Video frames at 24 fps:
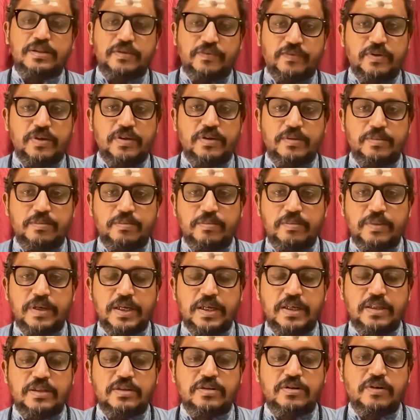
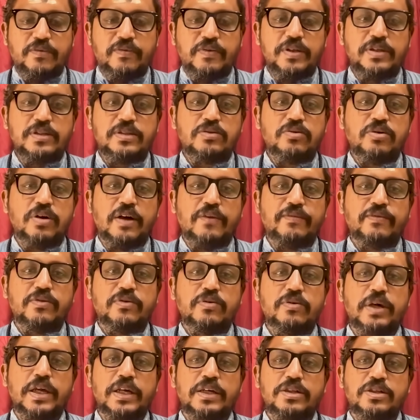you have
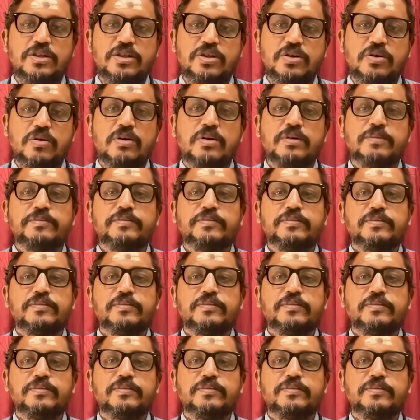to ensure